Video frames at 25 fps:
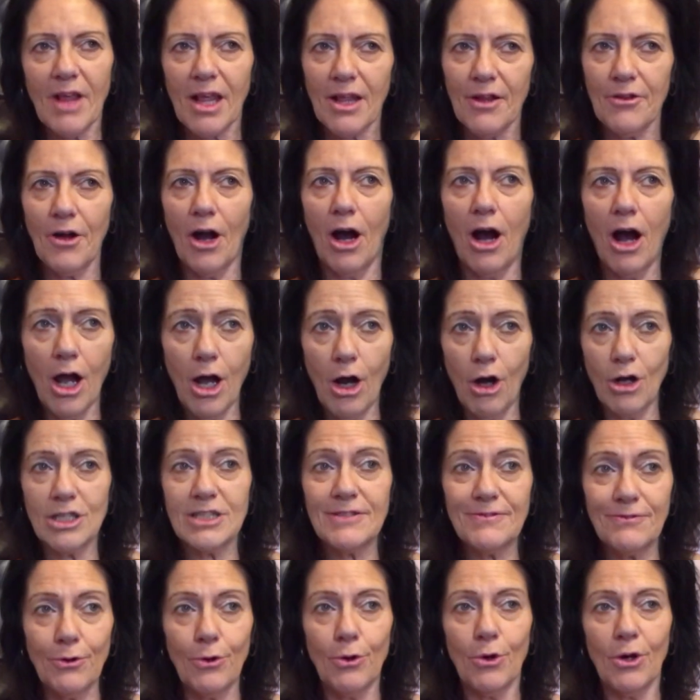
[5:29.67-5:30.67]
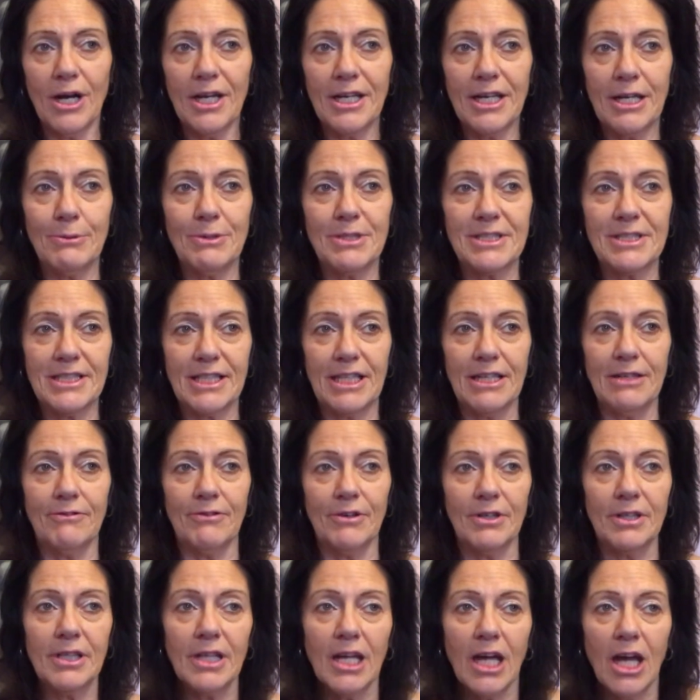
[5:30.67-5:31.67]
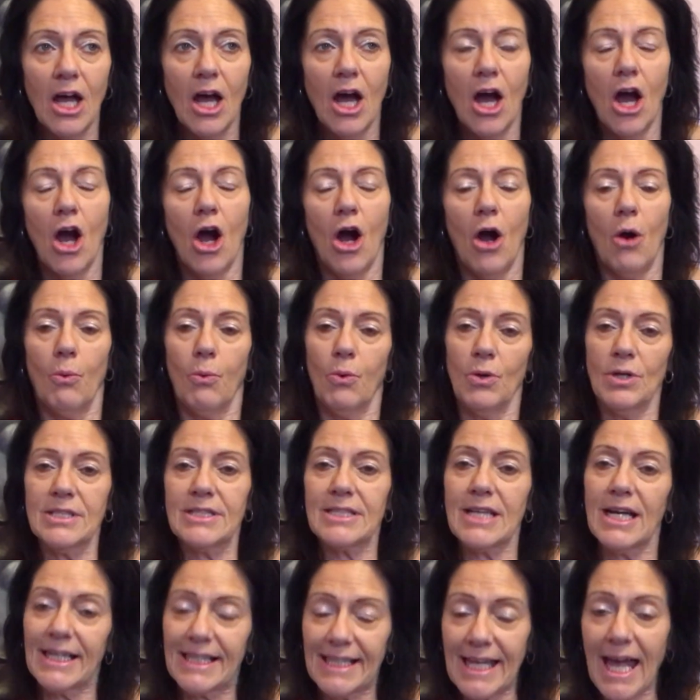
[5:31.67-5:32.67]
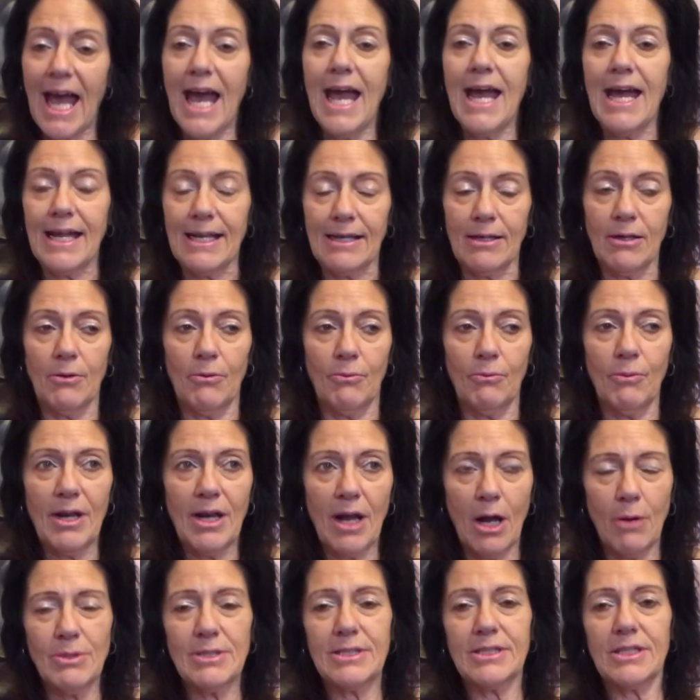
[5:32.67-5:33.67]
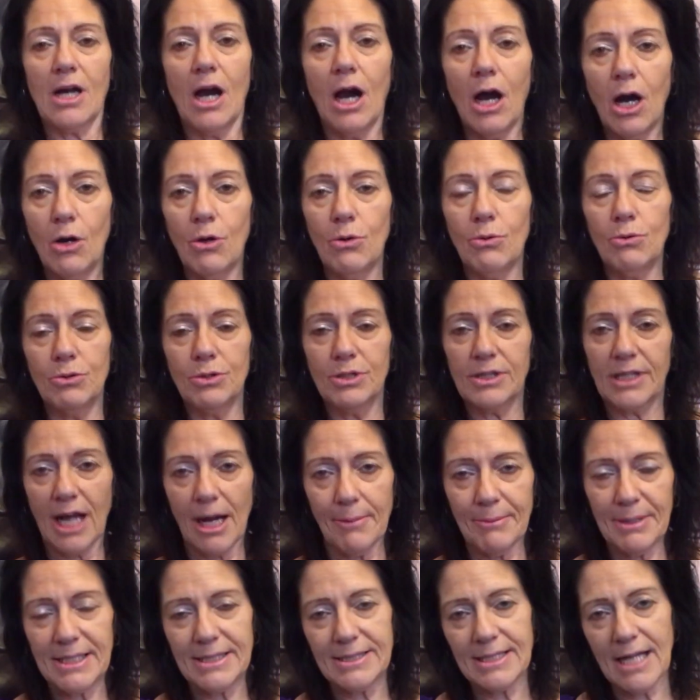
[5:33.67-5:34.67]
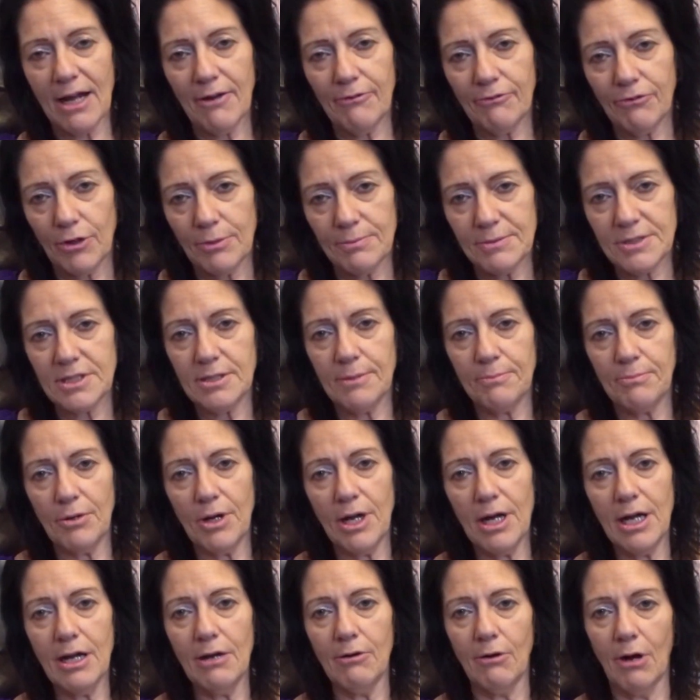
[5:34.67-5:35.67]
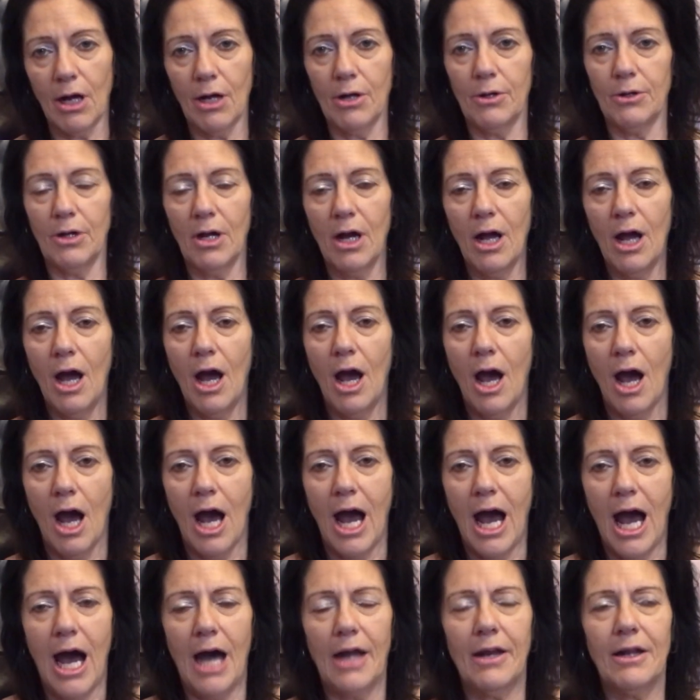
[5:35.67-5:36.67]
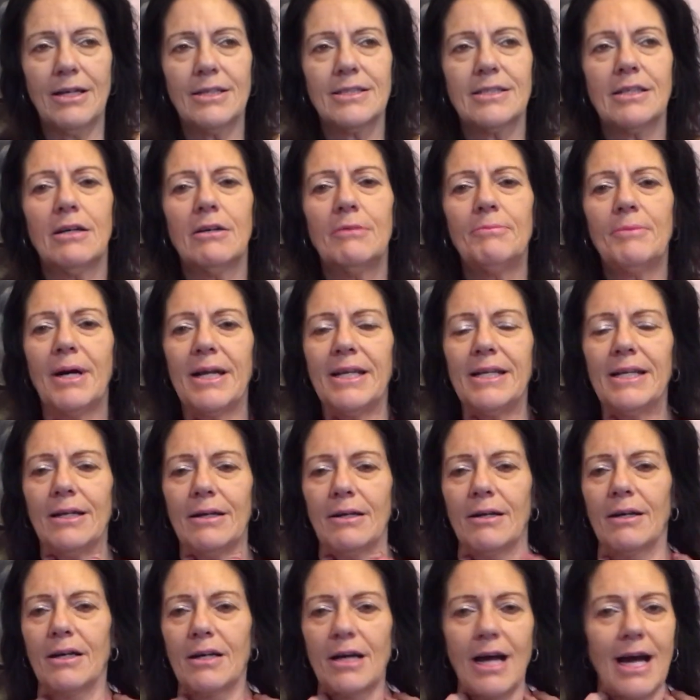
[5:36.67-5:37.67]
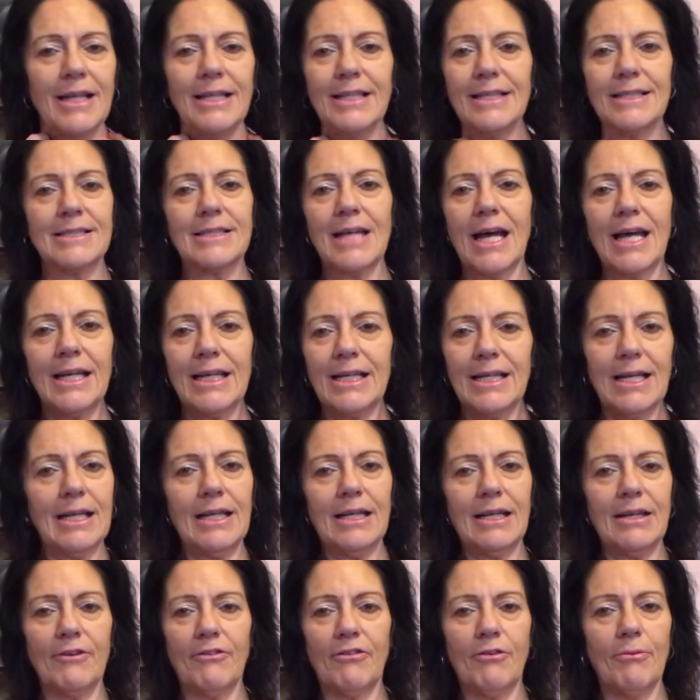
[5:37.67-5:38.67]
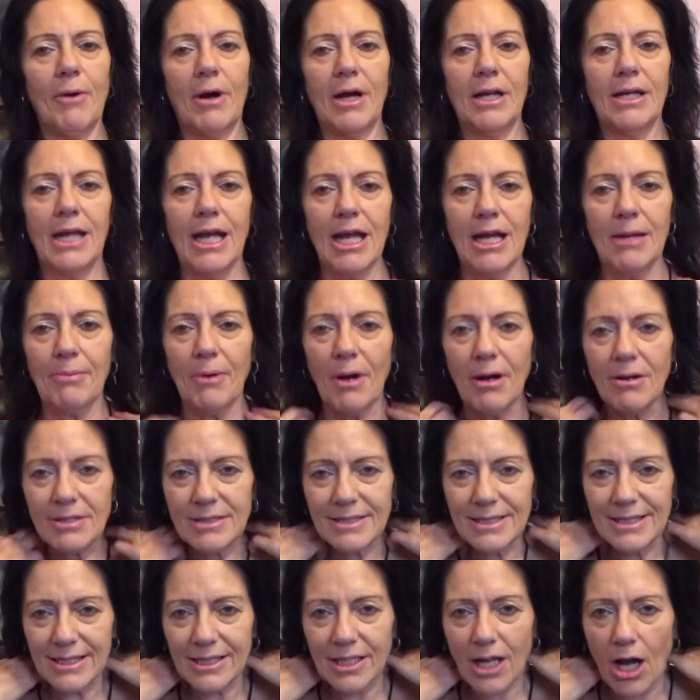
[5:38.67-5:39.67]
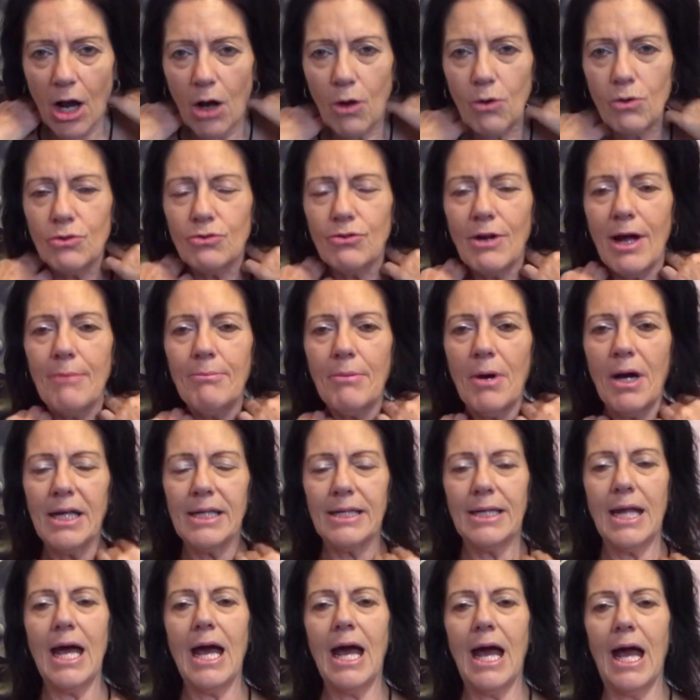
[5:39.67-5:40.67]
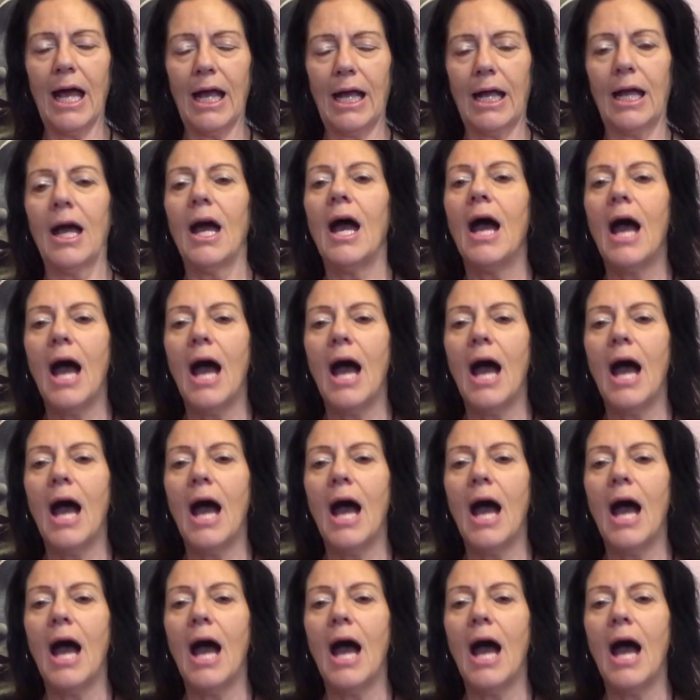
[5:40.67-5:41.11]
that I asked for and it was given was, again, when I was cold coming down from Sombrero, and I said, I hadn't taken anything for my neck, but I was cold around my neck,